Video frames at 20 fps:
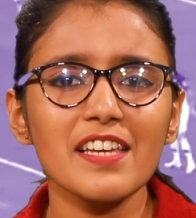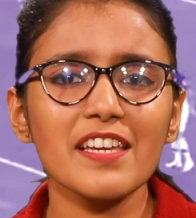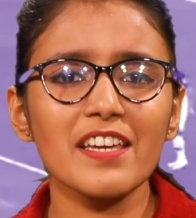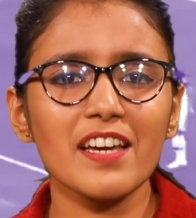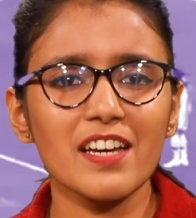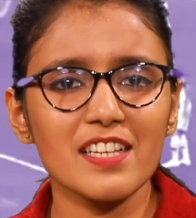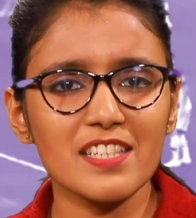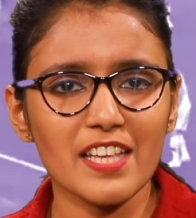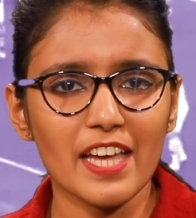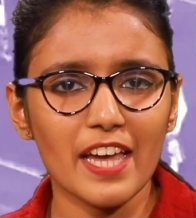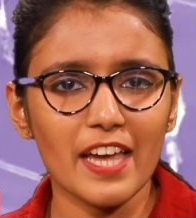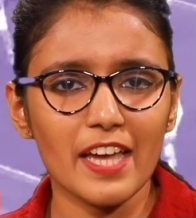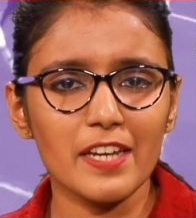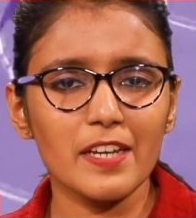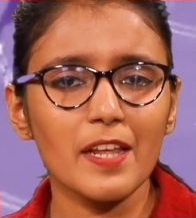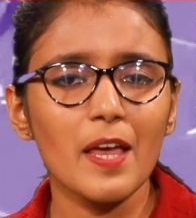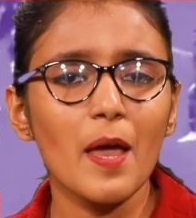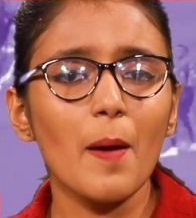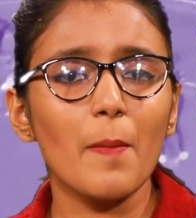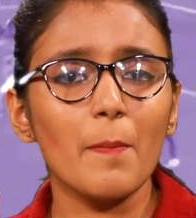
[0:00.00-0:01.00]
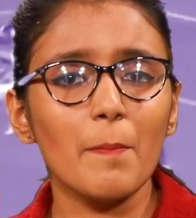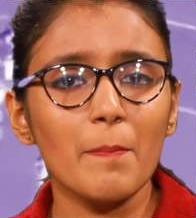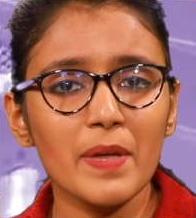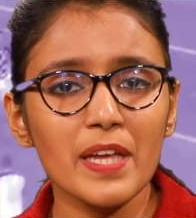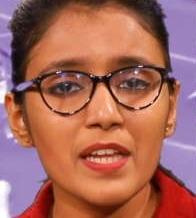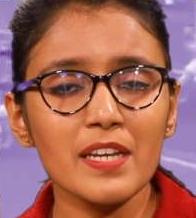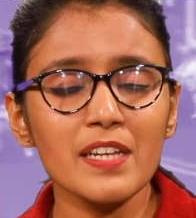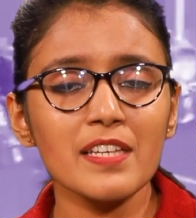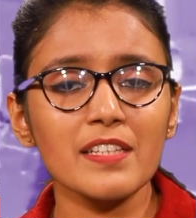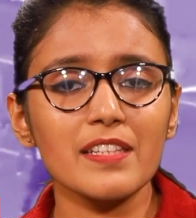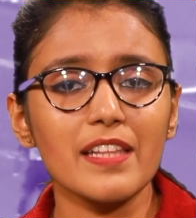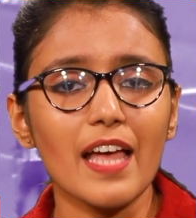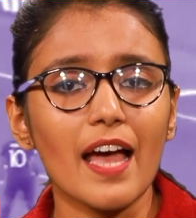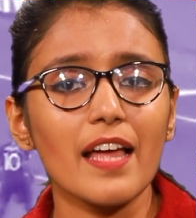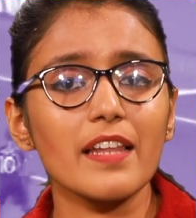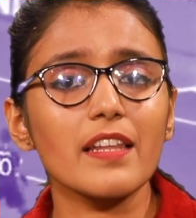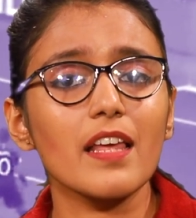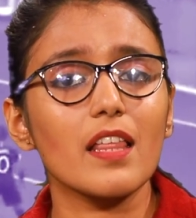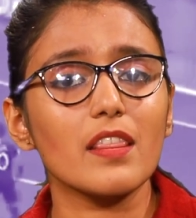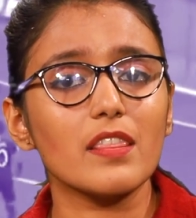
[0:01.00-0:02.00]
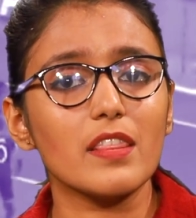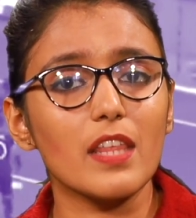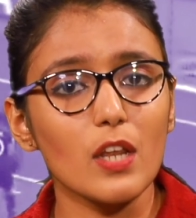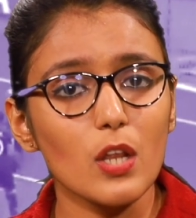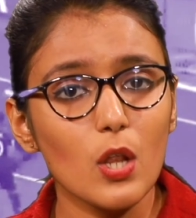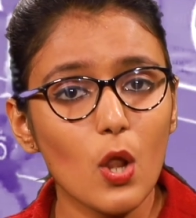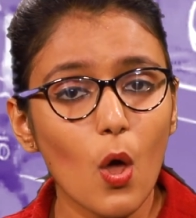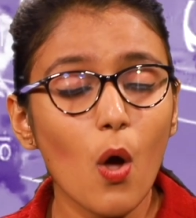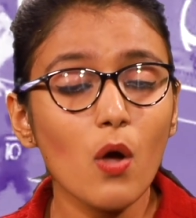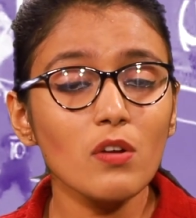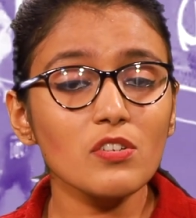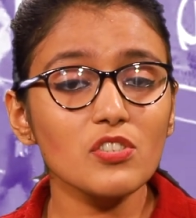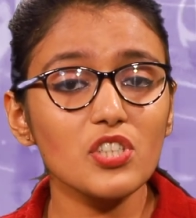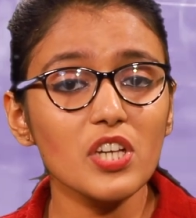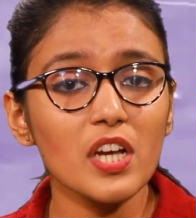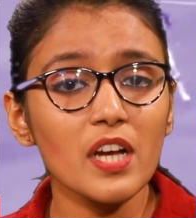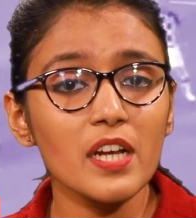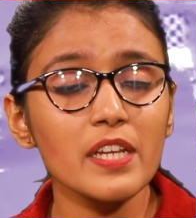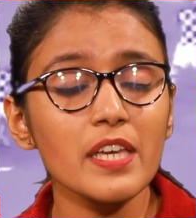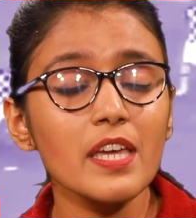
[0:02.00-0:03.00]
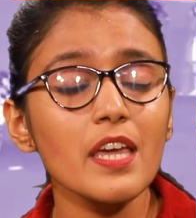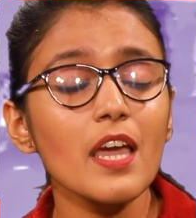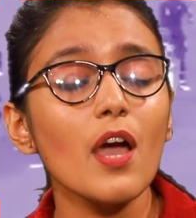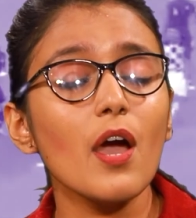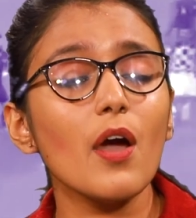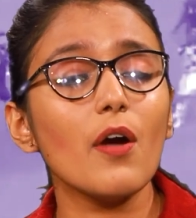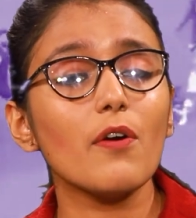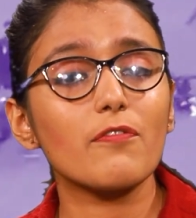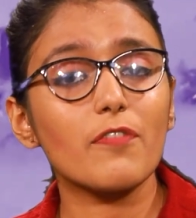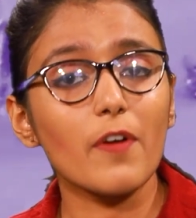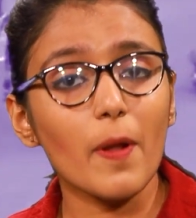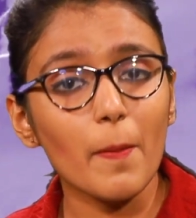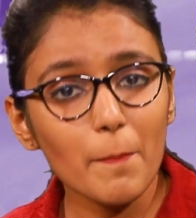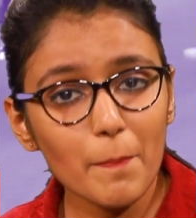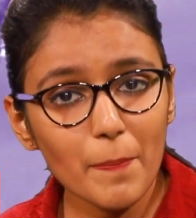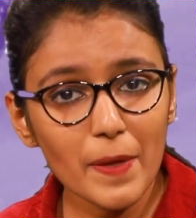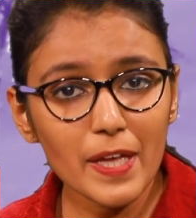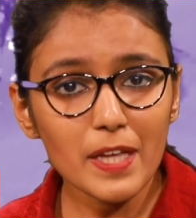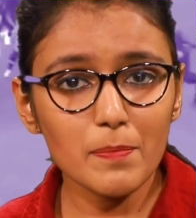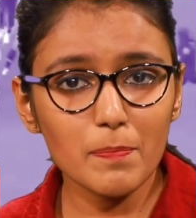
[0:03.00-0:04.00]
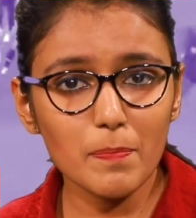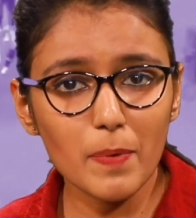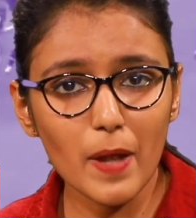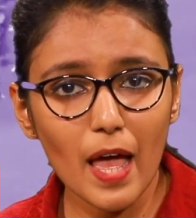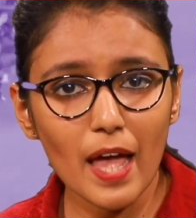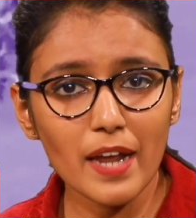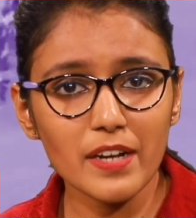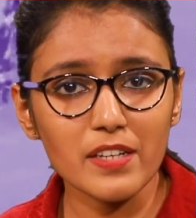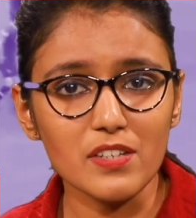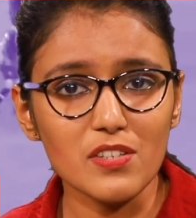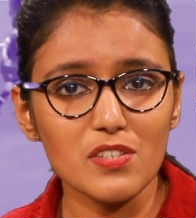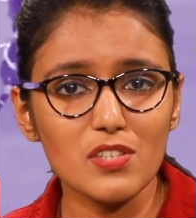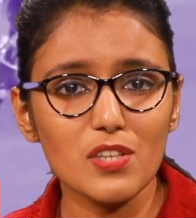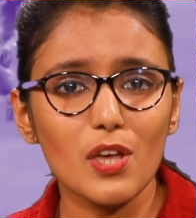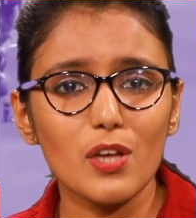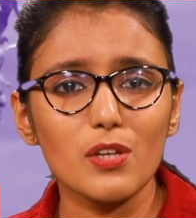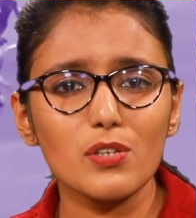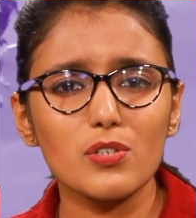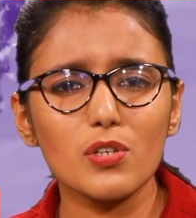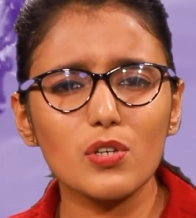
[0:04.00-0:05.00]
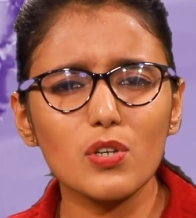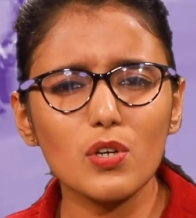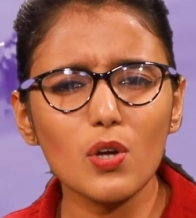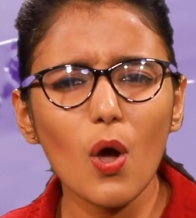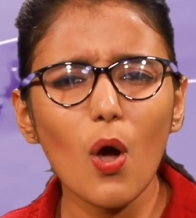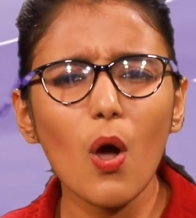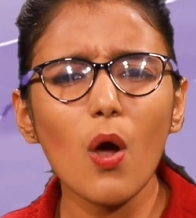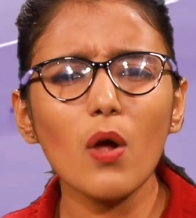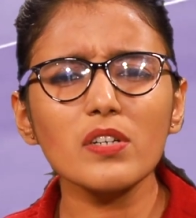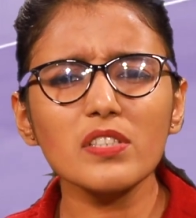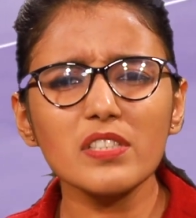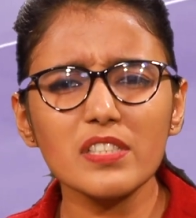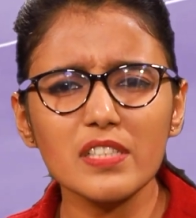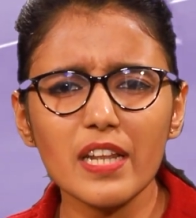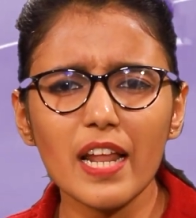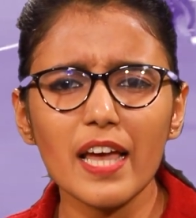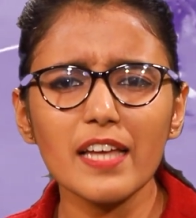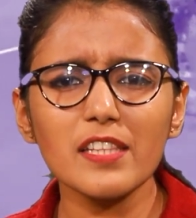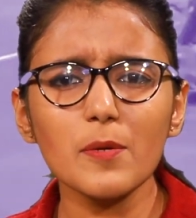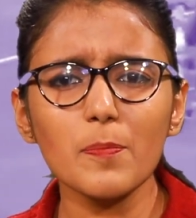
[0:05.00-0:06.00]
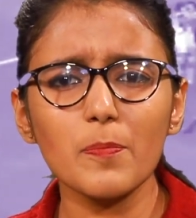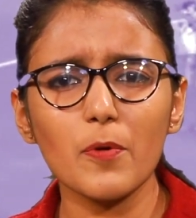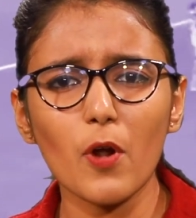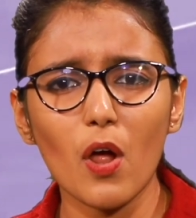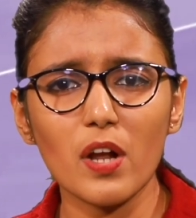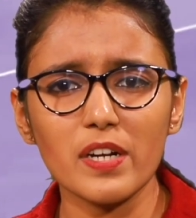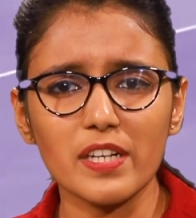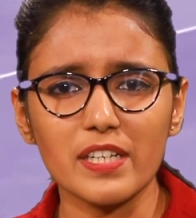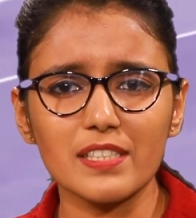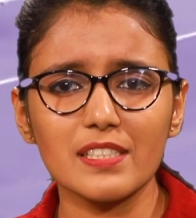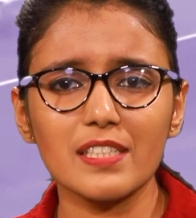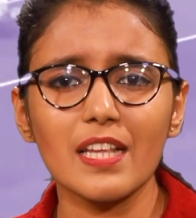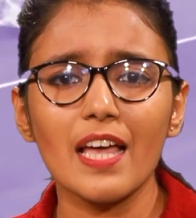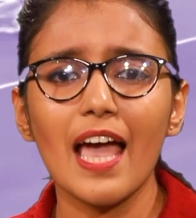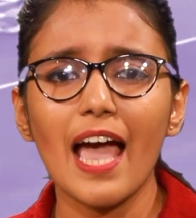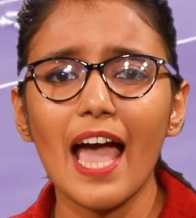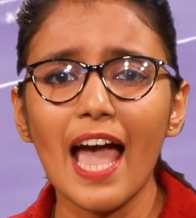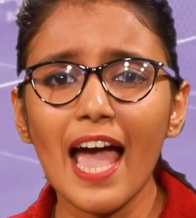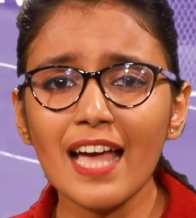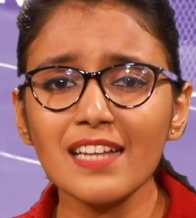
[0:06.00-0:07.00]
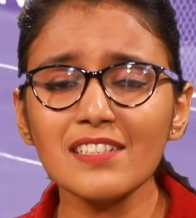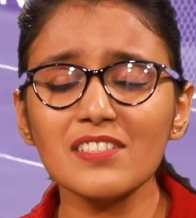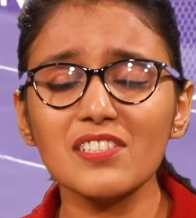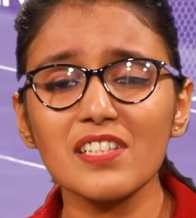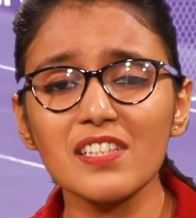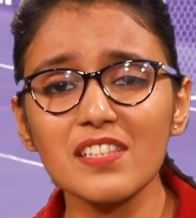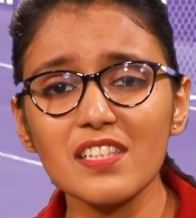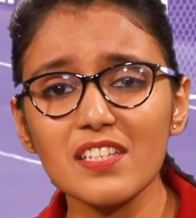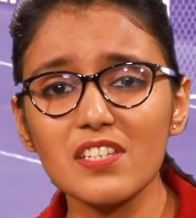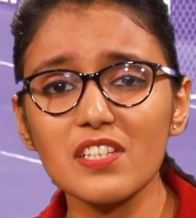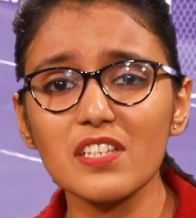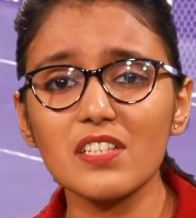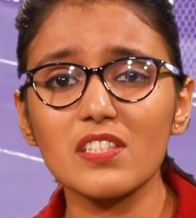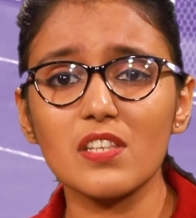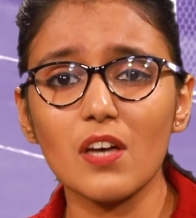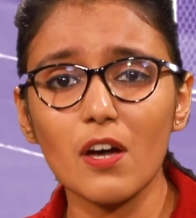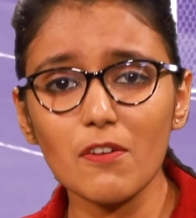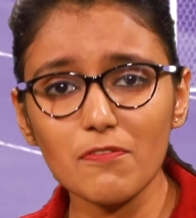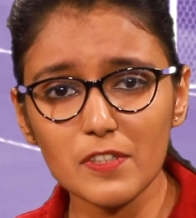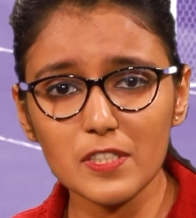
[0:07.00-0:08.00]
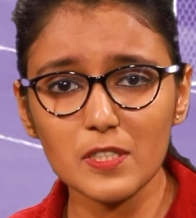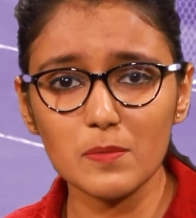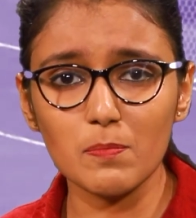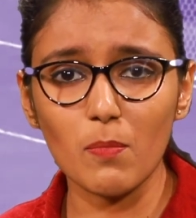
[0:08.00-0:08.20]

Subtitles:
years ahead, meaning that the long journey from pig bladders to coarse leather products and synthetic surface